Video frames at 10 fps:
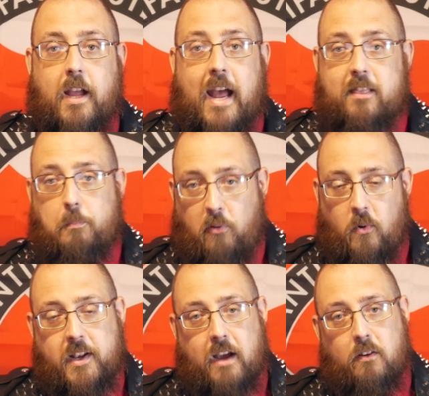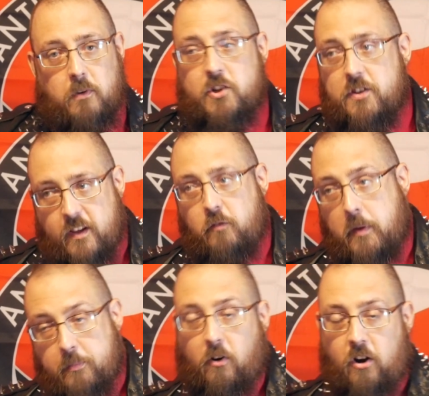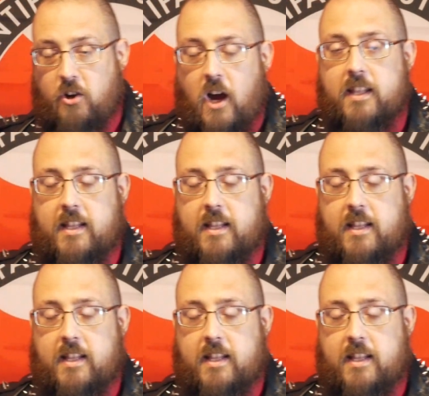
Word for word: At the point now at which these people are not